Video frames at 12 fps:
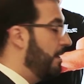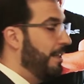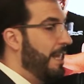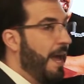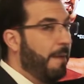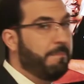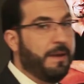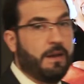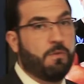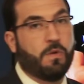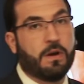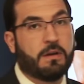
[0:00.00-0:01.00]
the lap
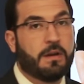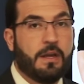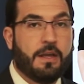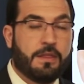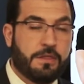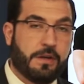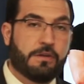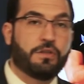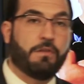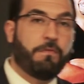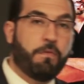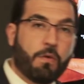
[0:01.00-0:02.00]
band, where
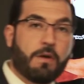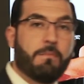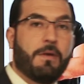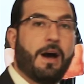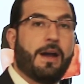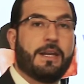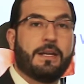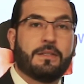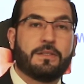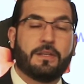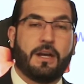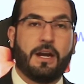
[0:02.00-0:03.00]
there's a foreign body
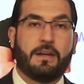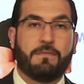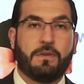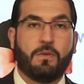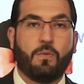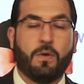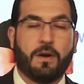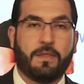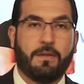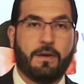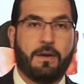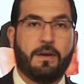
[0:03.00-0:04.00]
inside of you, where
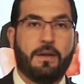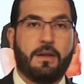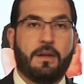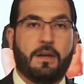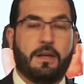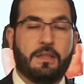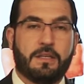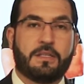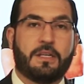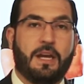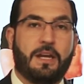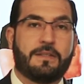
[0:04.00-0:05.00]
in
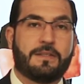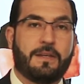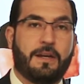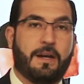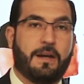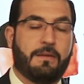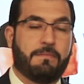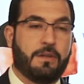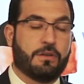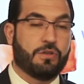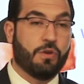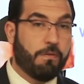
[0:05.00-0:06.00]
this case,
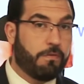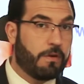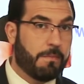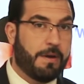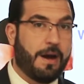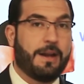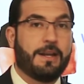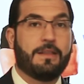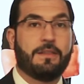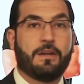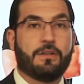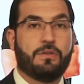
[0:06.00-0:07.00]
there's no foreign body,
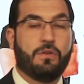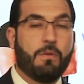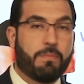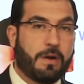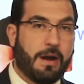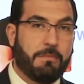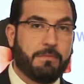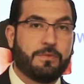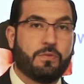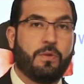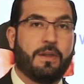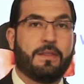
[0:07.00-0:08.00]
there's no
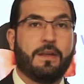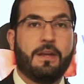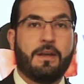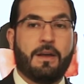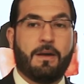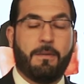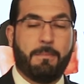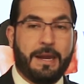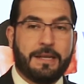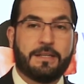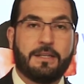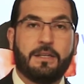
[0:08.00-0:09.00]
problems with
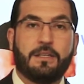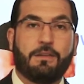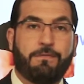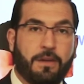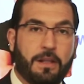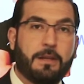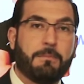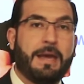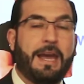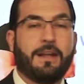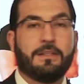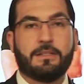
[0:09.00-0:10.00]
maintenance, filling
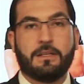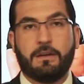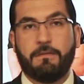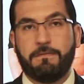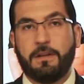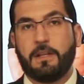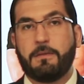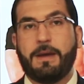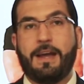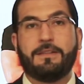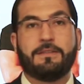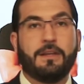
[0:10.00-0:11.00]
bands, unfilling
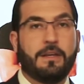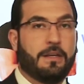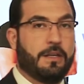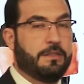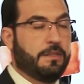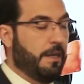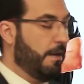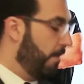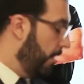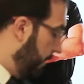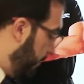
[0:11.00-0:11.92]
bands, etc.